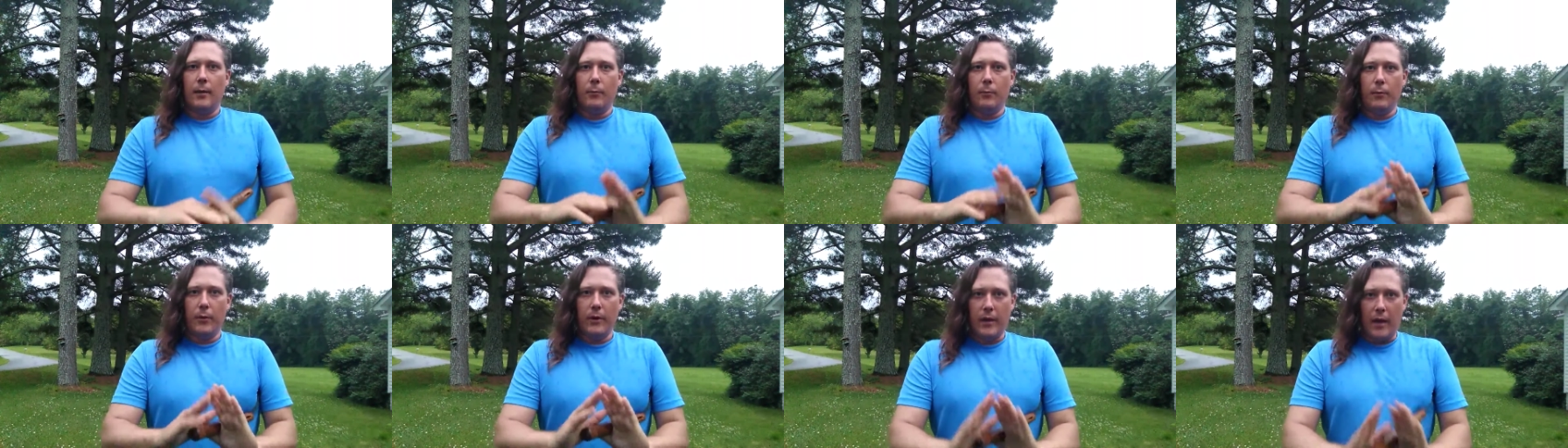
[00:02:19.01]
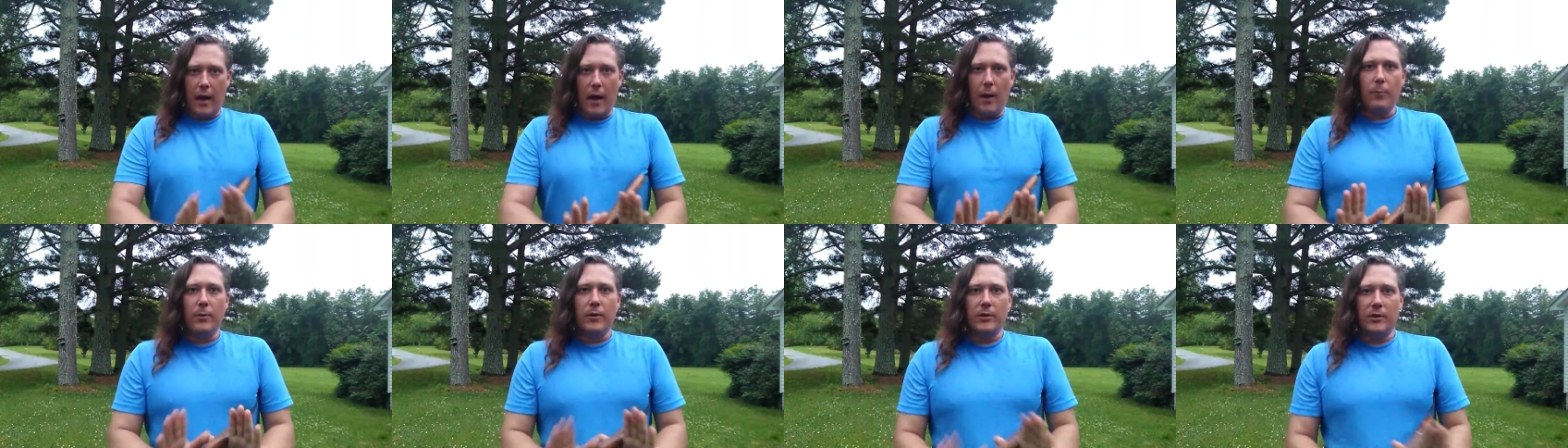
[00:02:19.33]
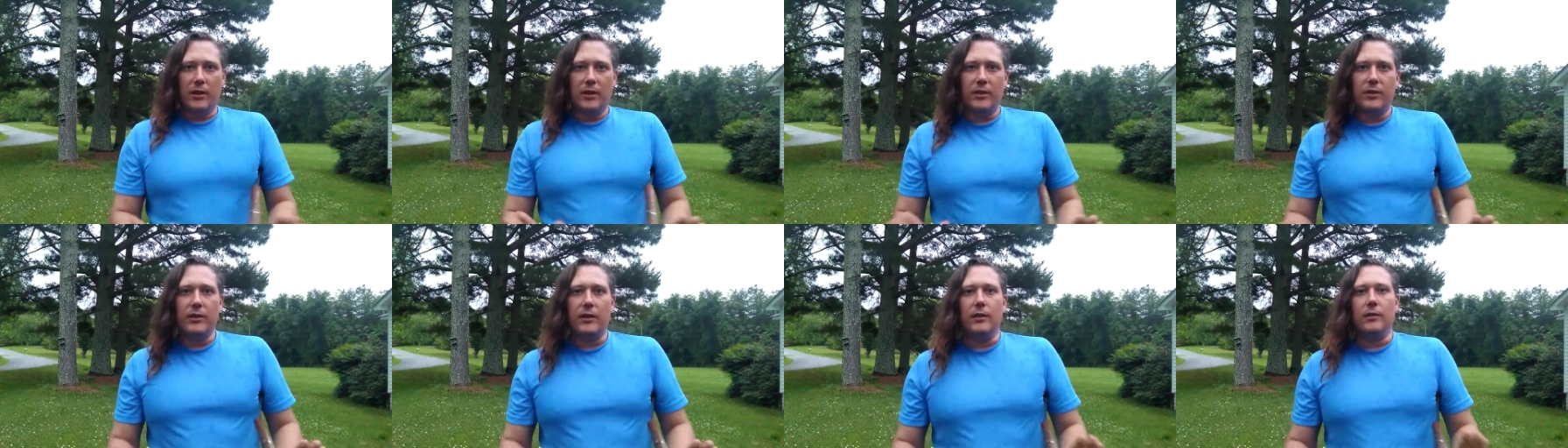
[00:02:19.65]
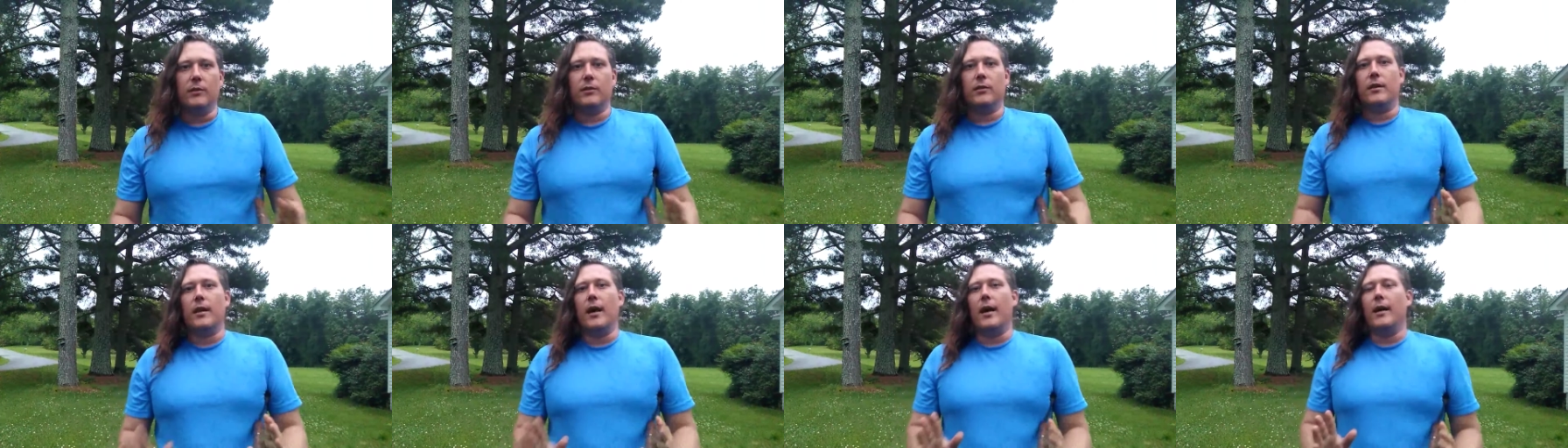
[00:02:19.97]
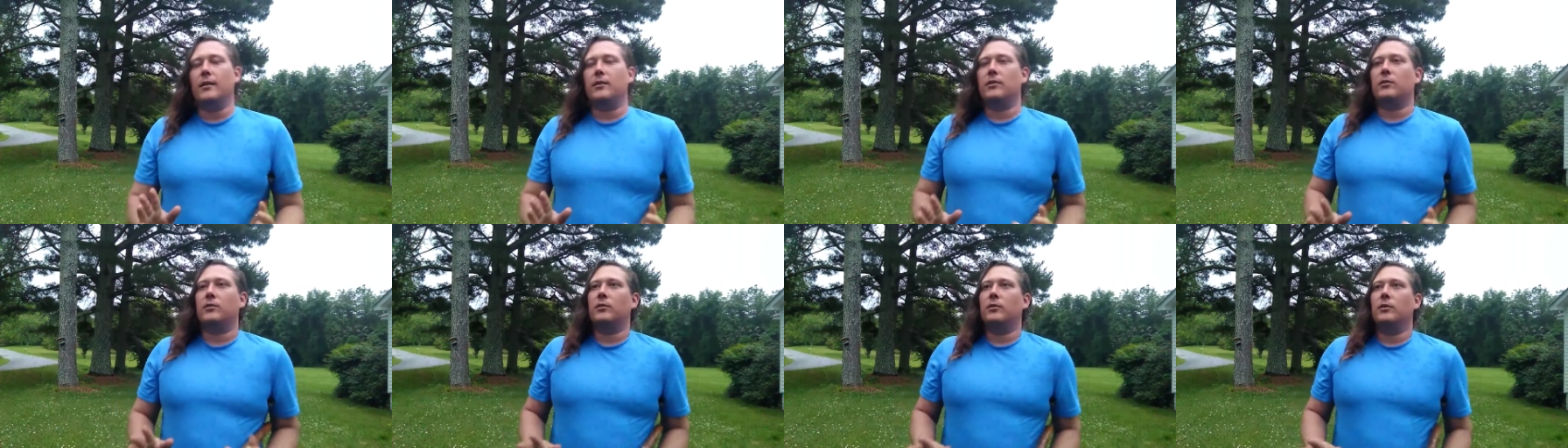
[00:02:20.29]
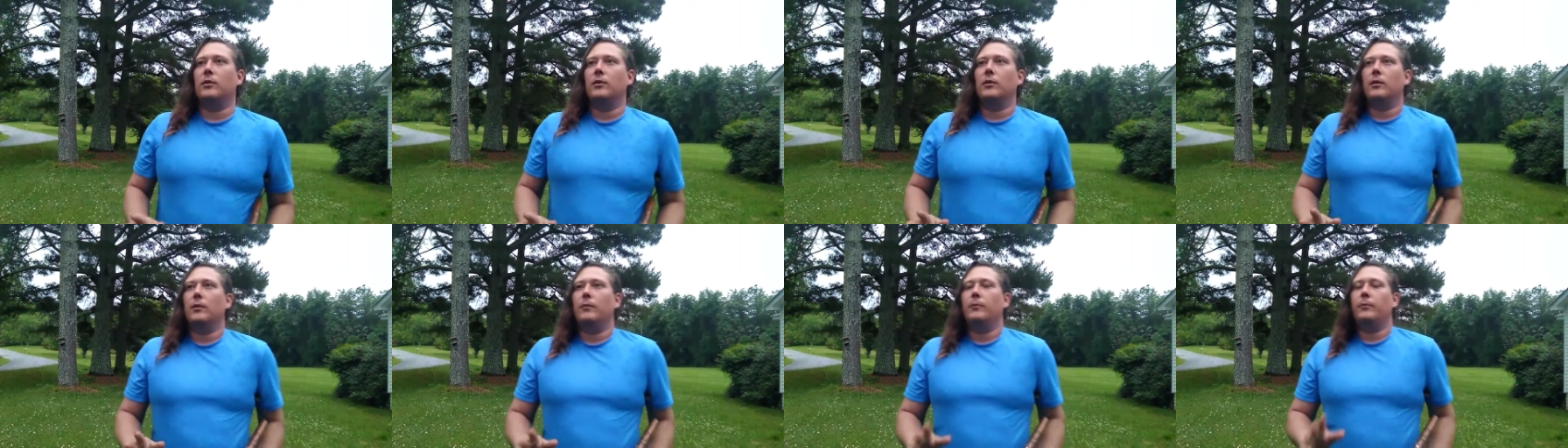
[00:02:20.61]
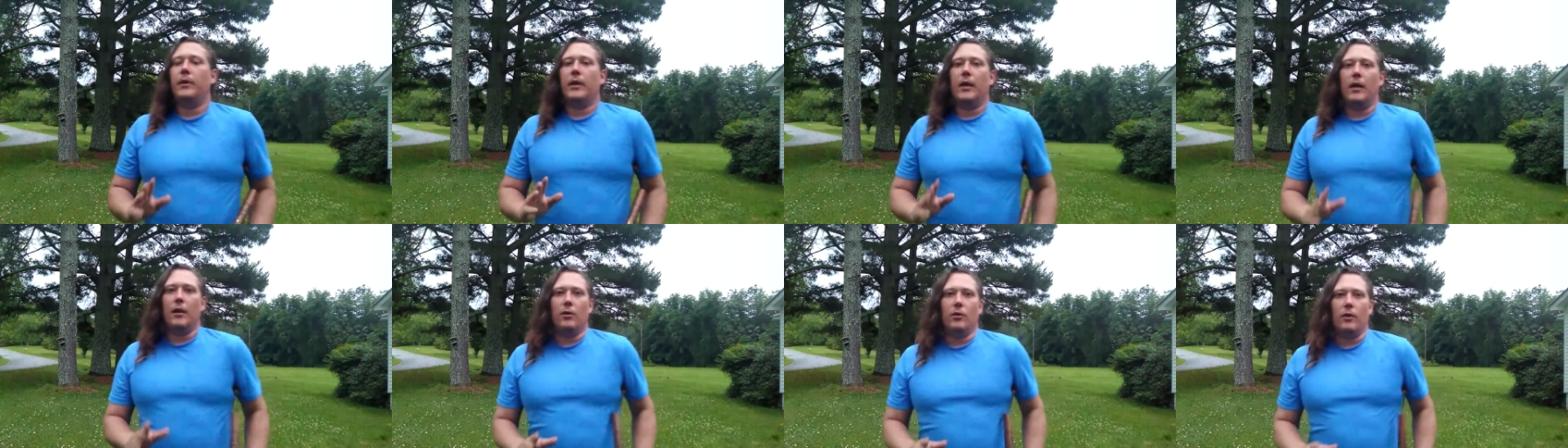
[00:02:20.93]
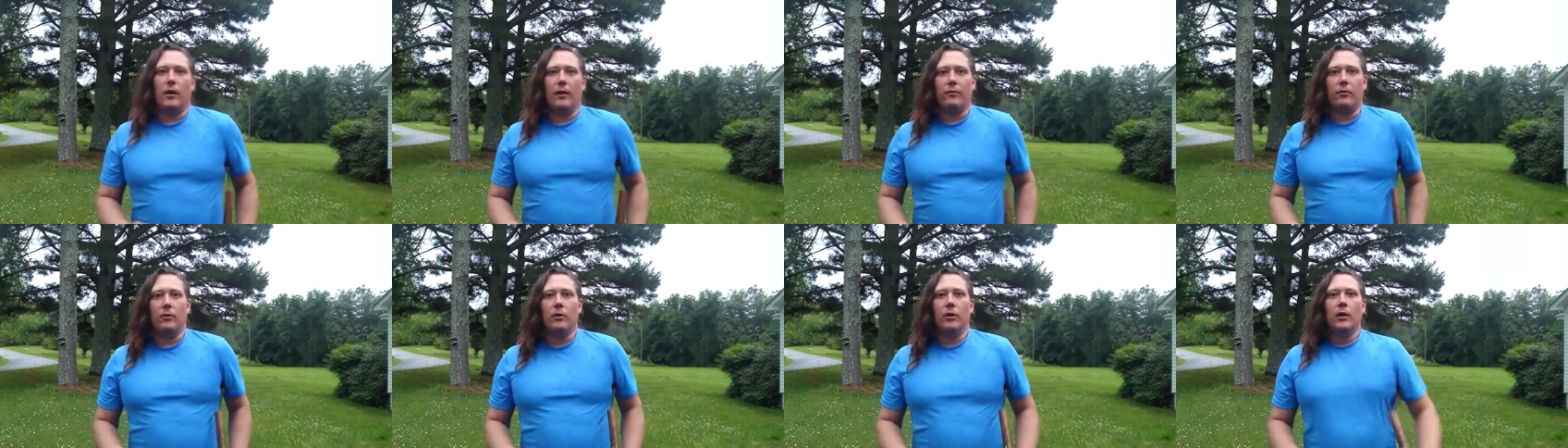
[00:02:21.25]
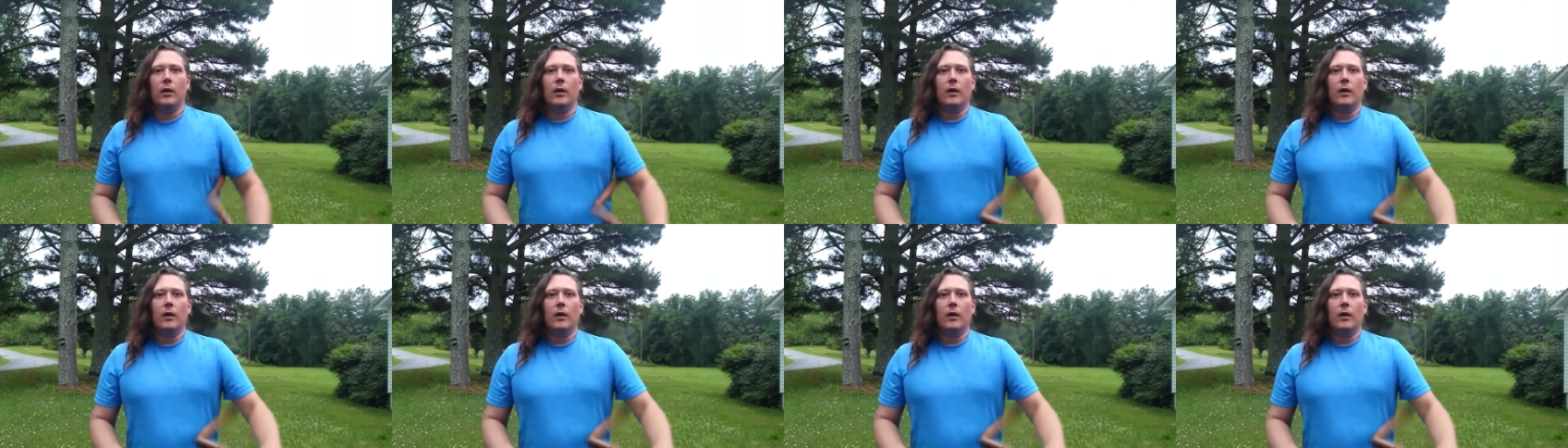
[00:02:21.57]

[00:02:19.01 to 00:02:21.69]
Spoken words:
without resistance. That's beginner level.